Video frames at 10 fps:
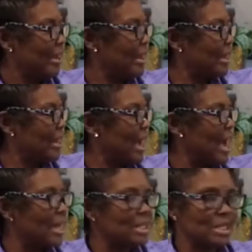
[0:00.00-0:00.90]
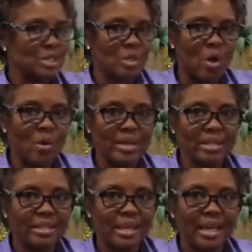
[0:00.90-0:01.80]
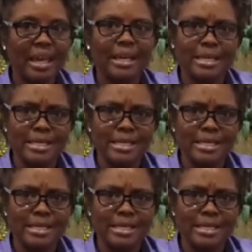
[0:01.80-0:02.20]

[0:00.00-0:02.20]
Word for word: And God saw it, and he